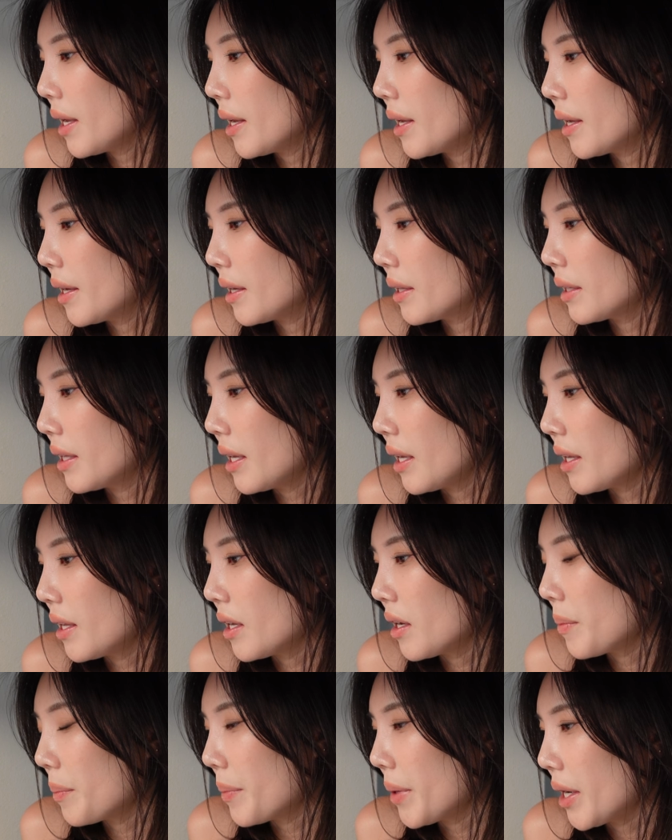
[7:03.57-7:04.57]
and
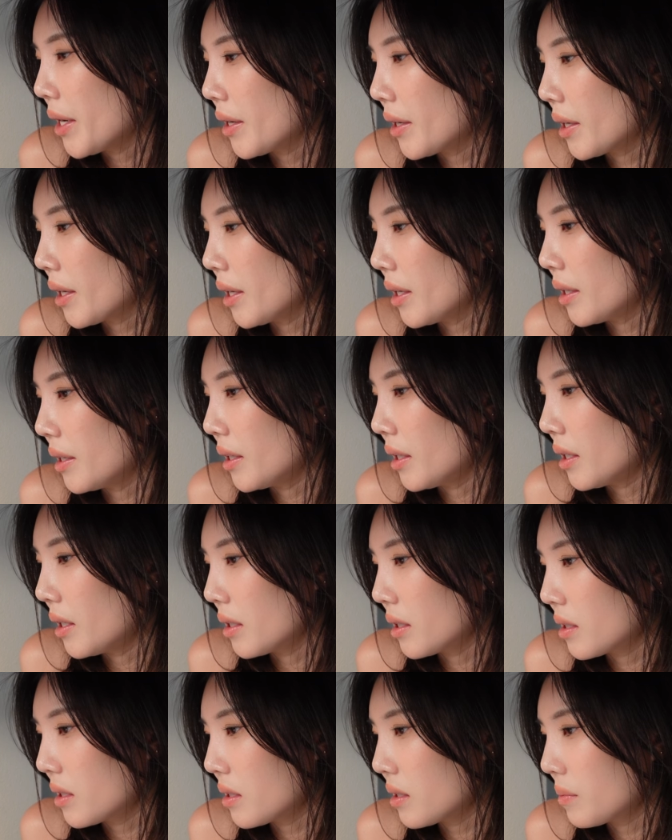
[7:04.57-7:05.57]
hit American
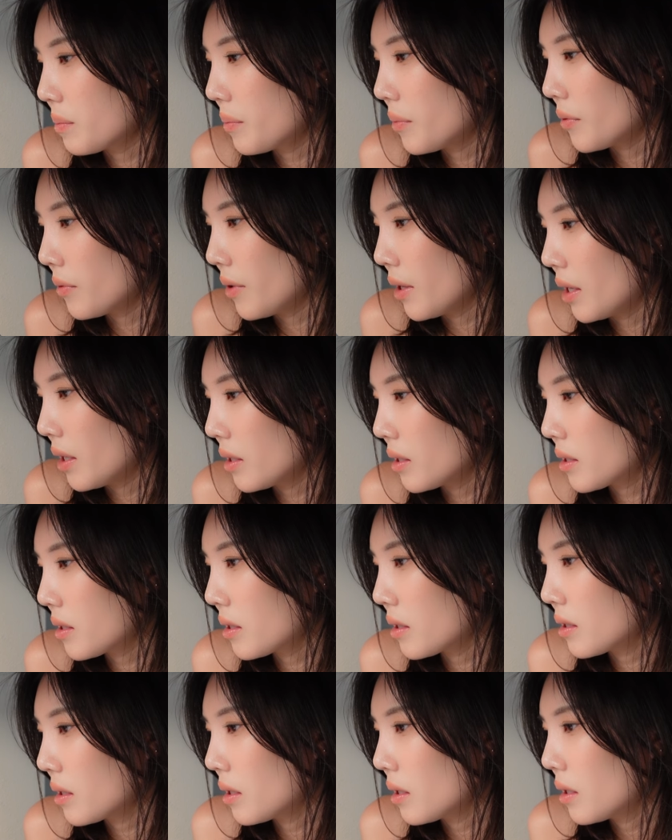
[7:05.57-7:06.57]

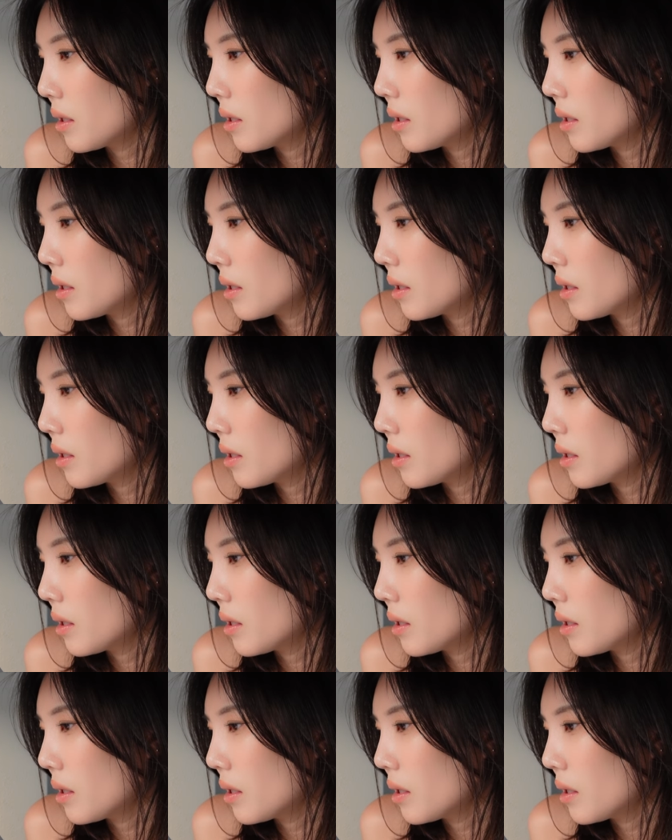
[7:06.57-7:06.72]
Express.